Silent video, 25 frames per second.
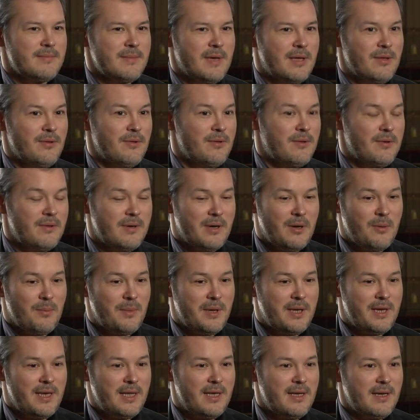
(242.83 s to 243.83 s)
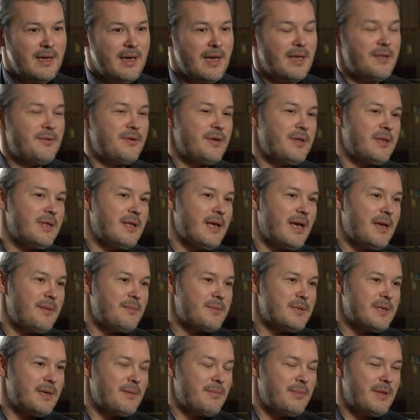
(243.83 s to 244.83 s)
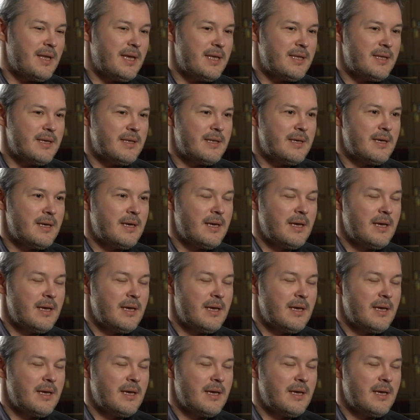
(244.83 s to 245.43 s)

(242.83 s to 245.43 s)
I don't know how many 100 times I played it,